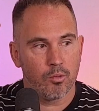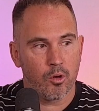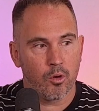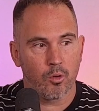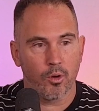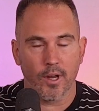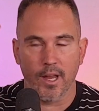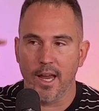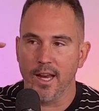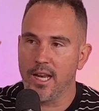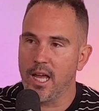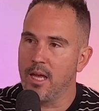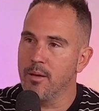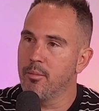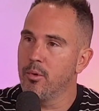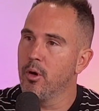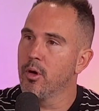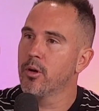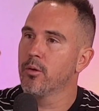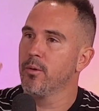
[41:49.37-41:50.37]
create a
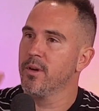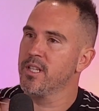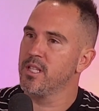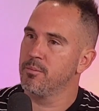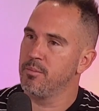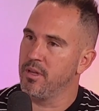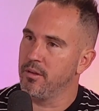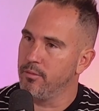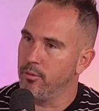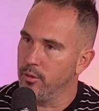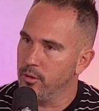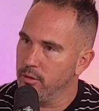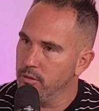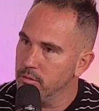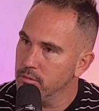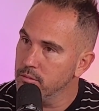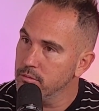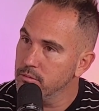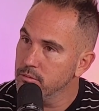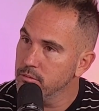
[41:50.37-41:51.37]
burger recipe for
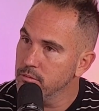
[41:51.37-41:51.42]
you.